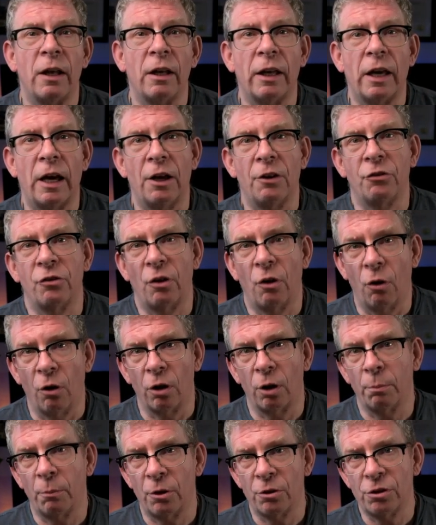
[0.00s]
as
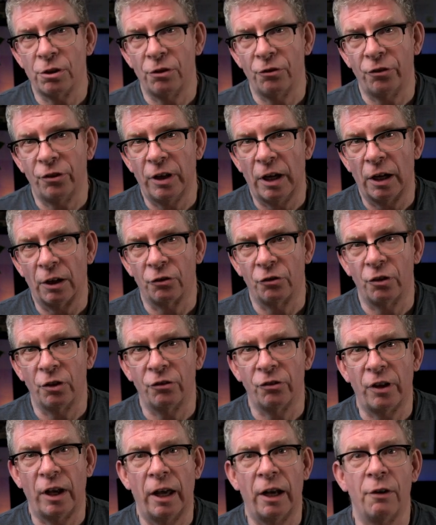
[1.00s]
all emergency
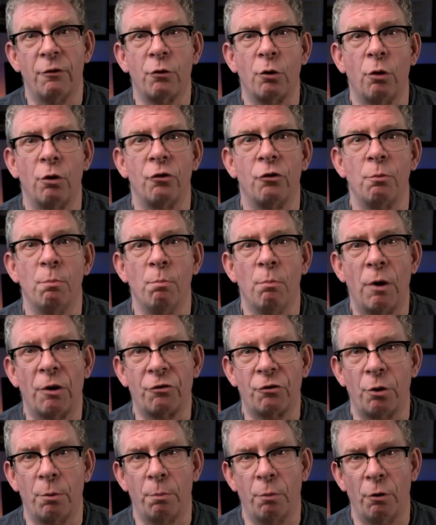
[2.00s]
exits and, of course,
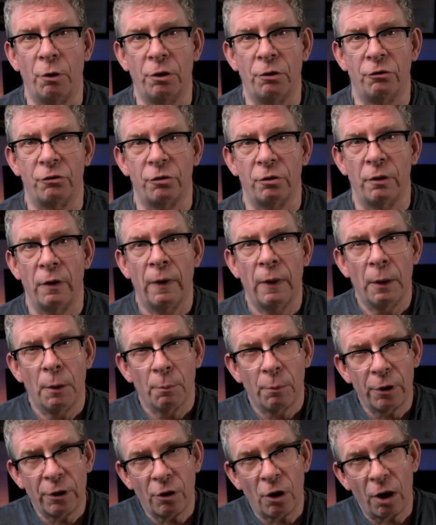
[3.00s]
muster points.
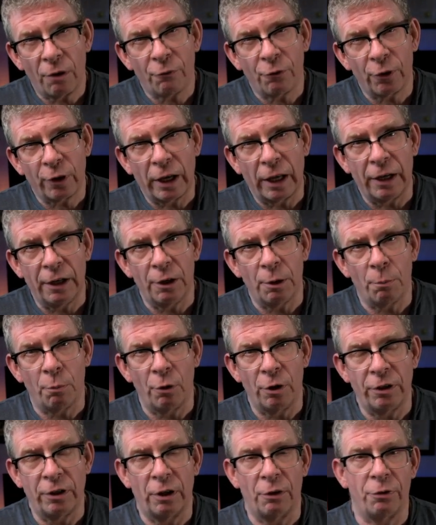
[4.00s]
But not forgetting to
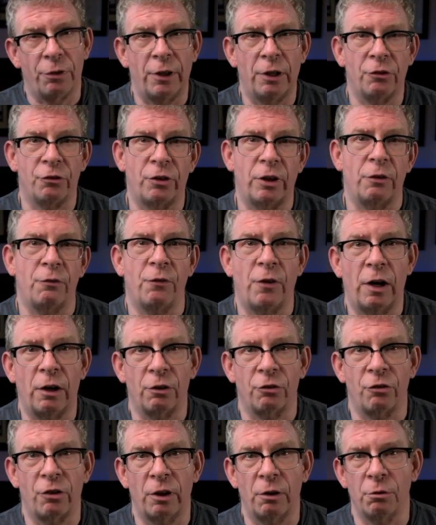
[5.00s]
point out things like fire
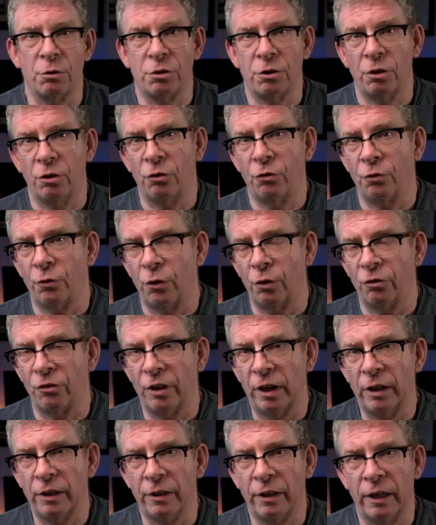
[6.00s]
extinguishers,
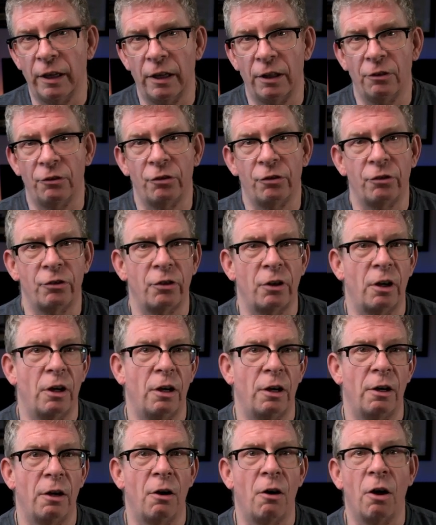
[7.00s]
first aid kits,
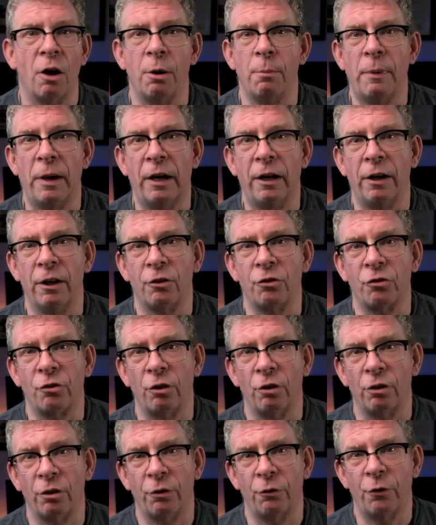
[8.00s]
automated
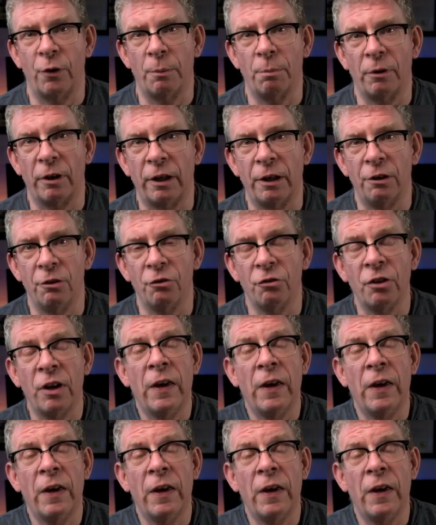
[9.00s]
external defibrillators.